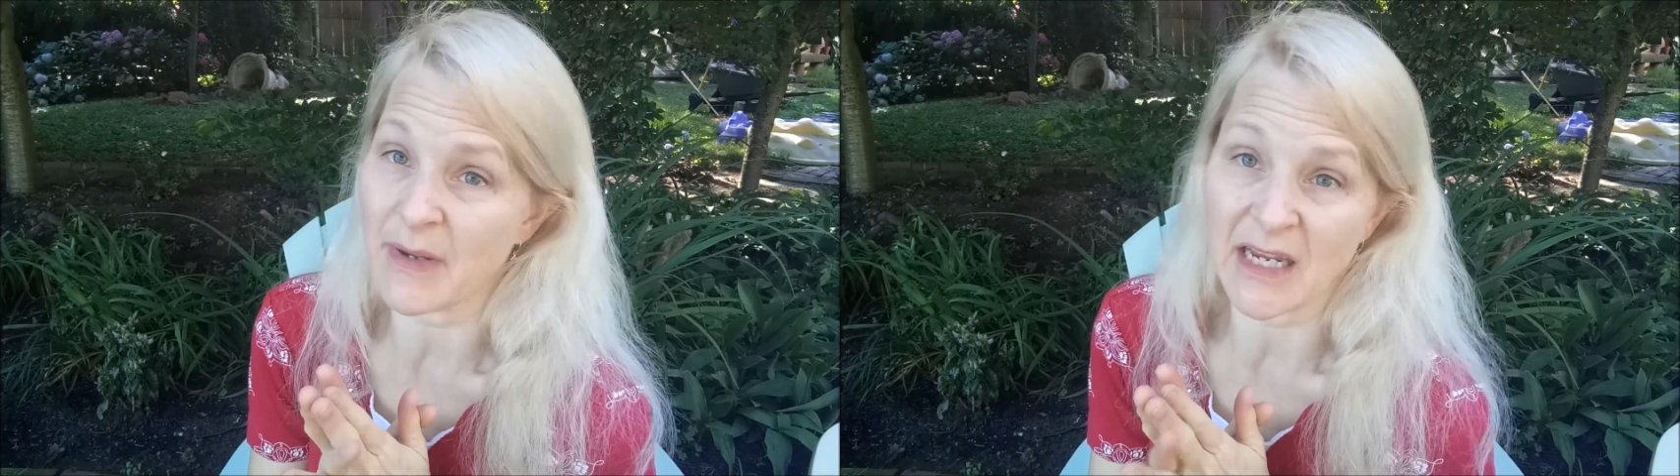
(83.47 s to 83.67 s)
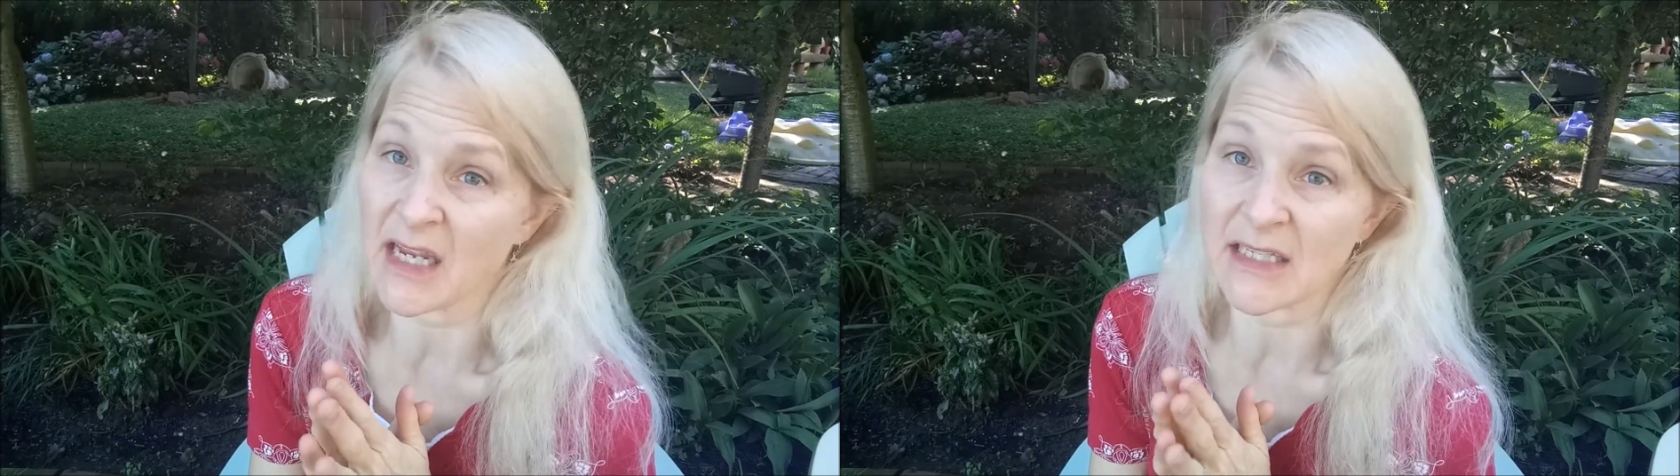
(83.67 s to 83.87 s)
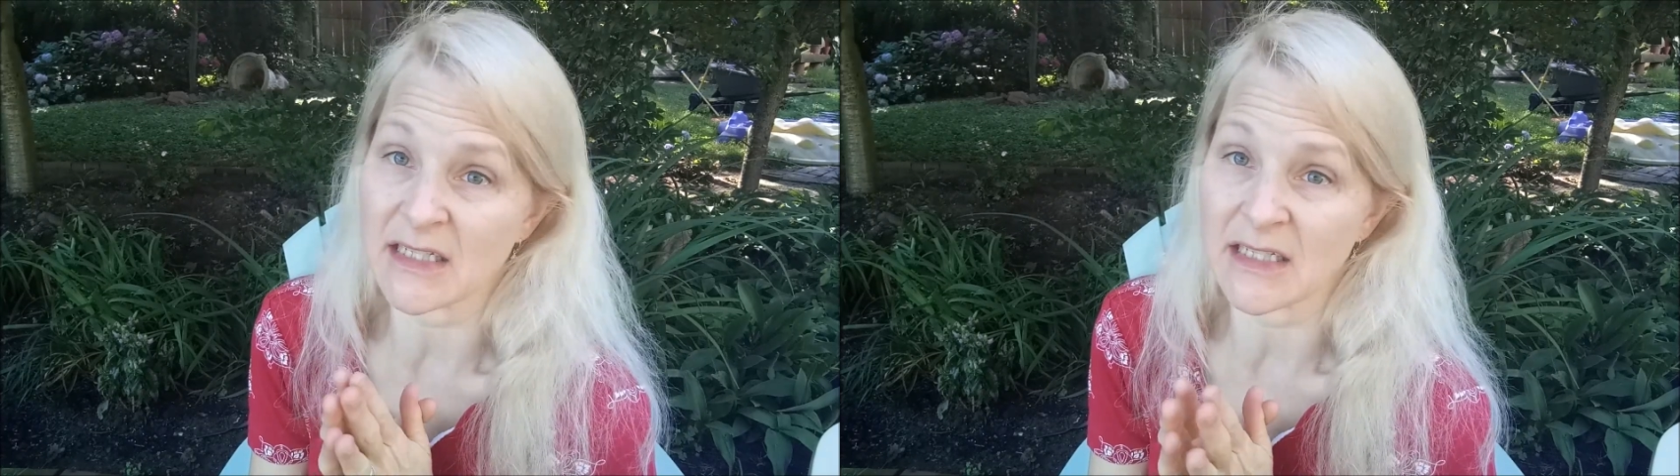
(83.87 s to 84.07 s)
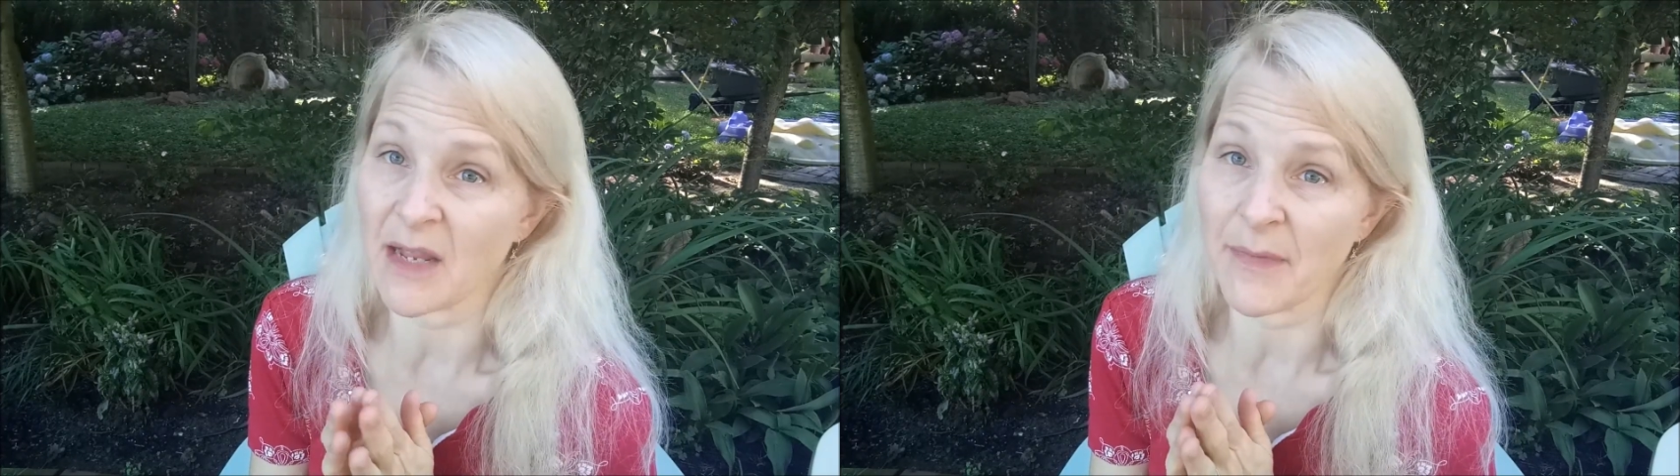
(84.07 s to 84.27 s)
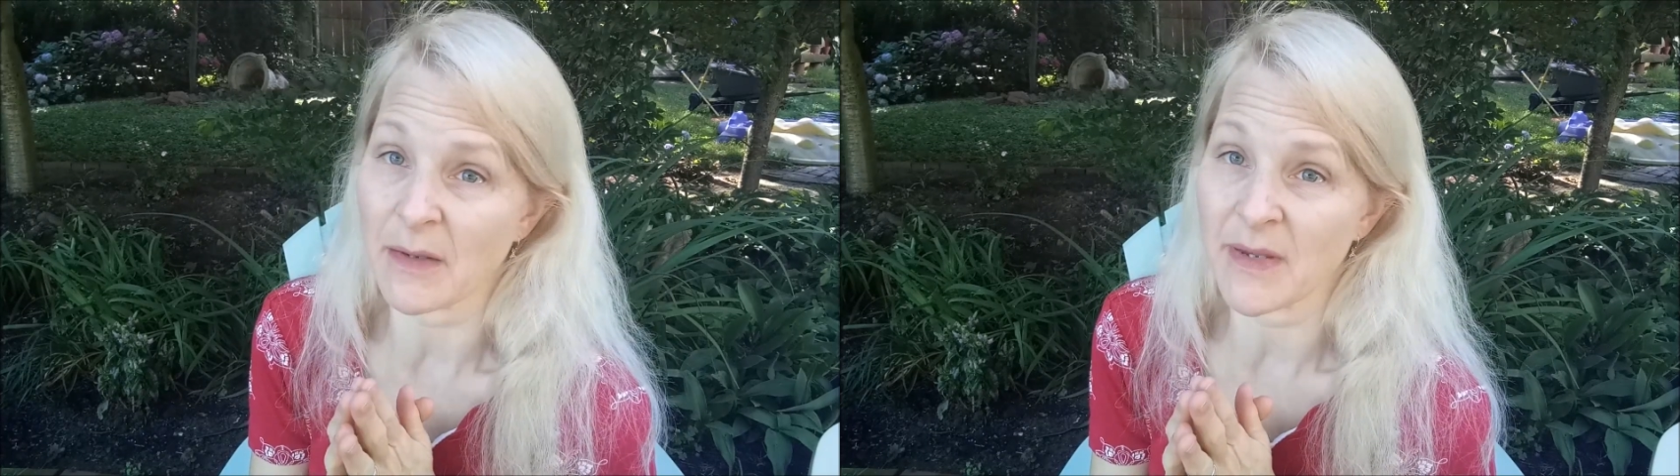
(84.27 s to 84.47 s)
my eyes does
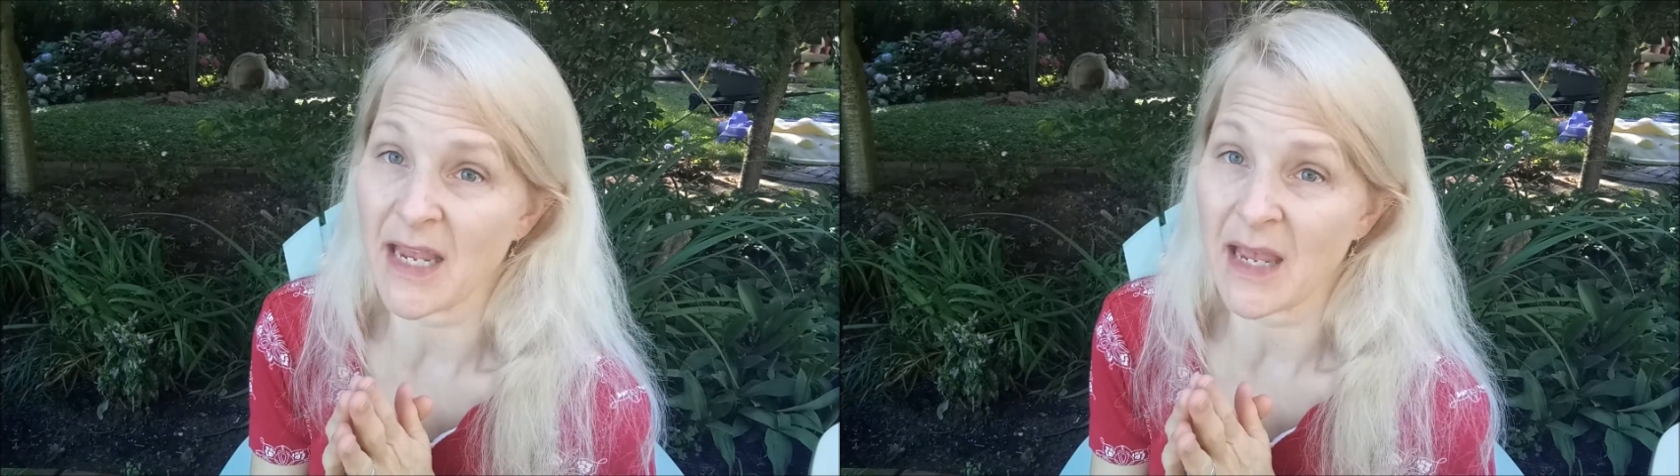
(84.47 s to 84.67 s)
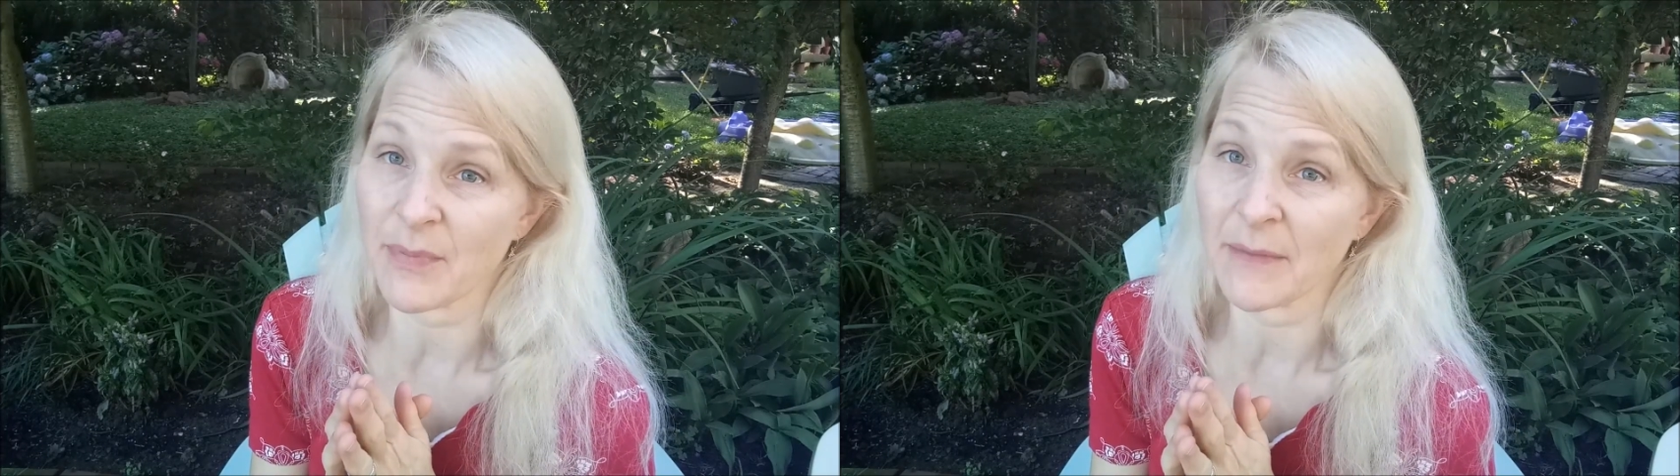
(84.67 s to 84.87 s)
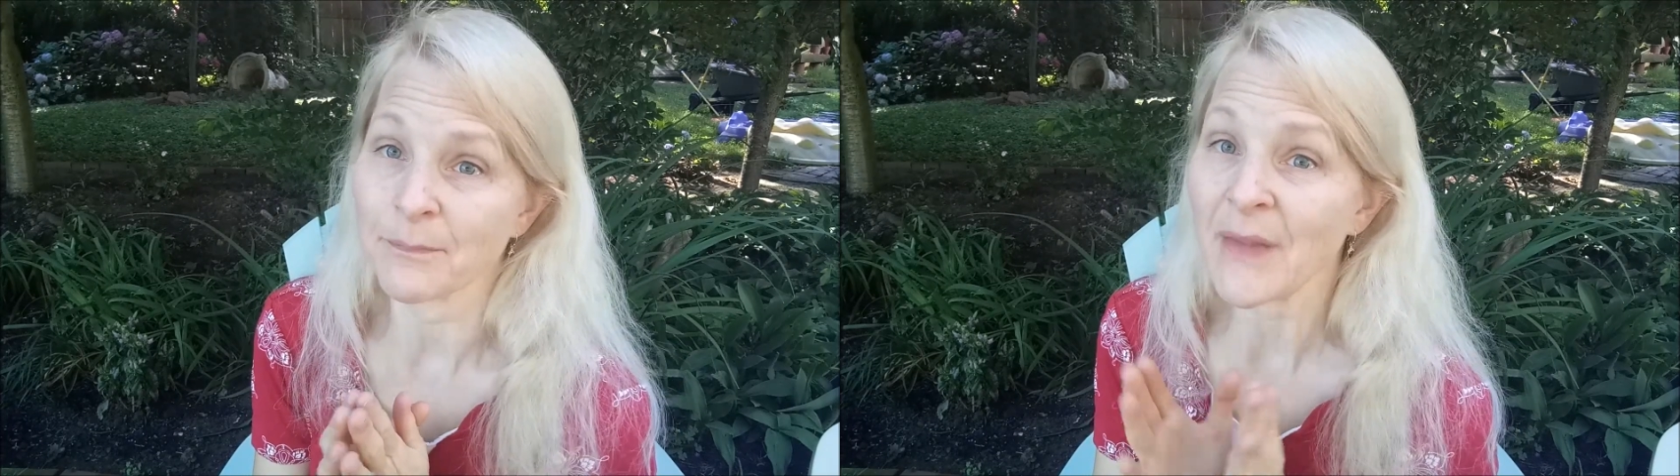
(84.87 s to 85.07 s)
not make me happy.